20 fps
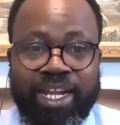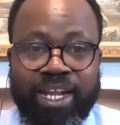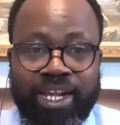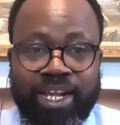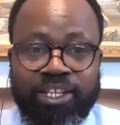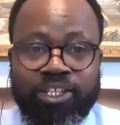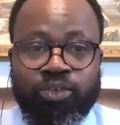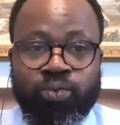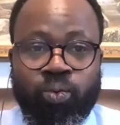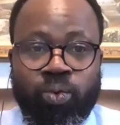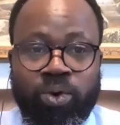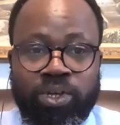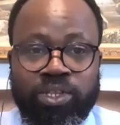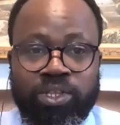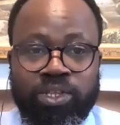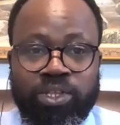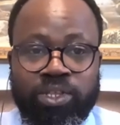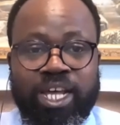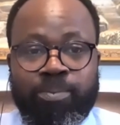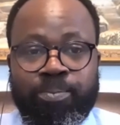And that is
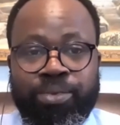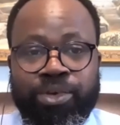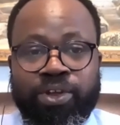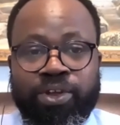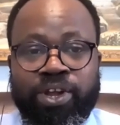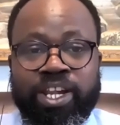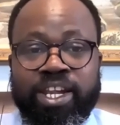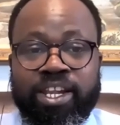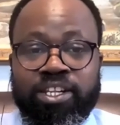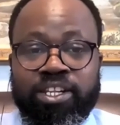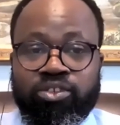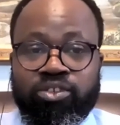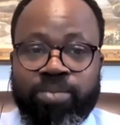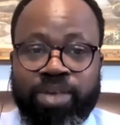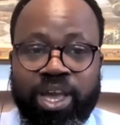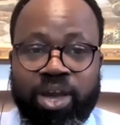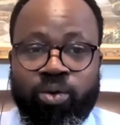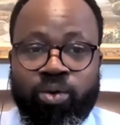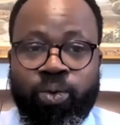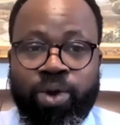one thing that parents need to
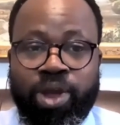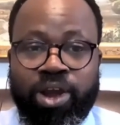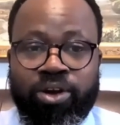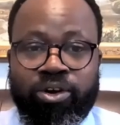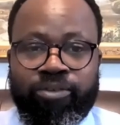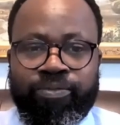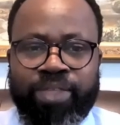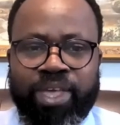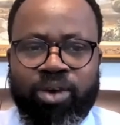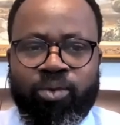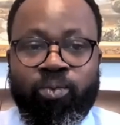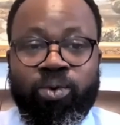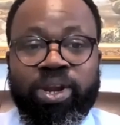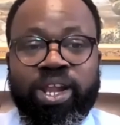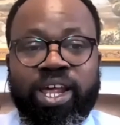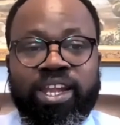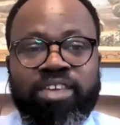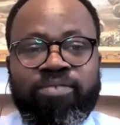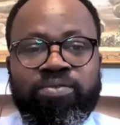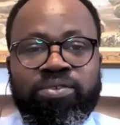be aware of, that
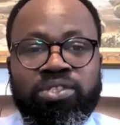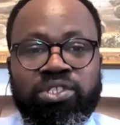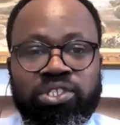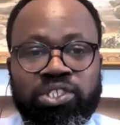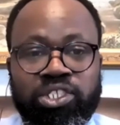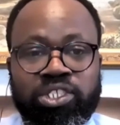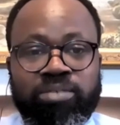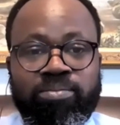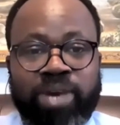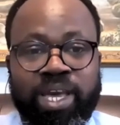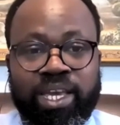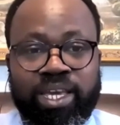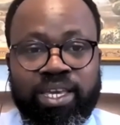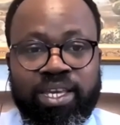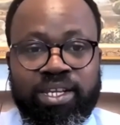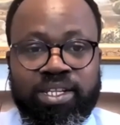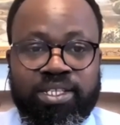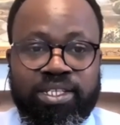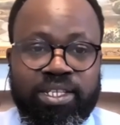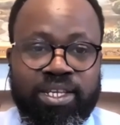what are they even teaching my
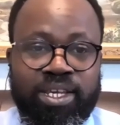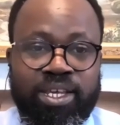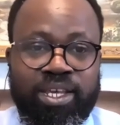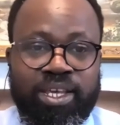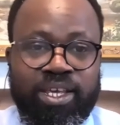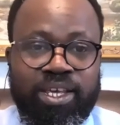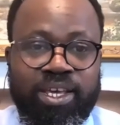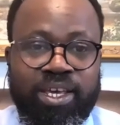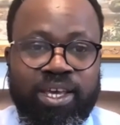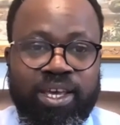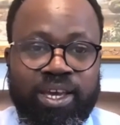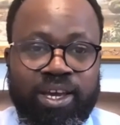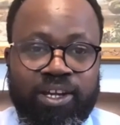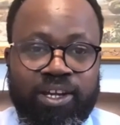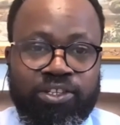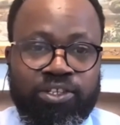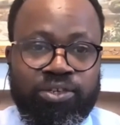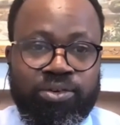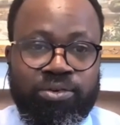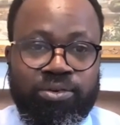kids
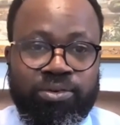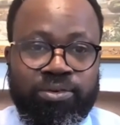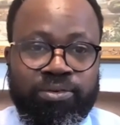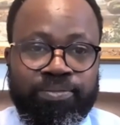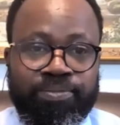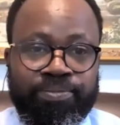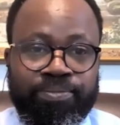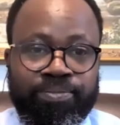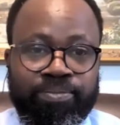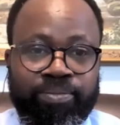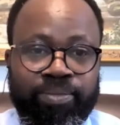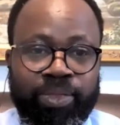at school?